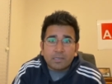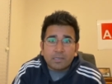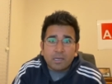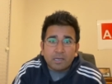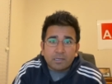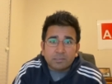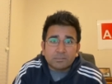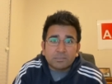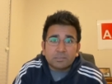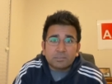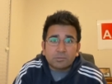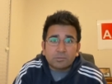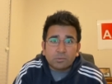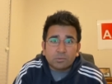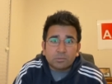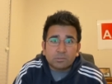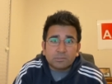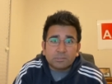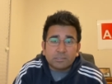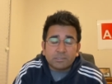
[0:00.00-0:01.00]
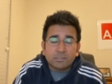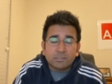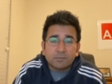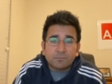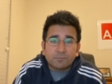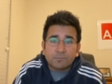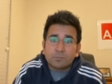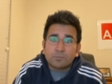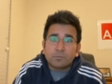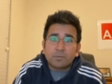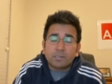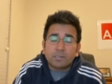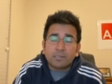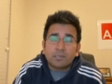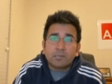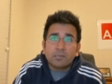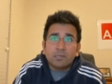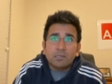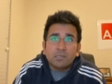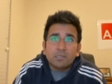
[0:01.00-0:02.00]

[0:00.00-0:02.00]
Archer or a senior pro like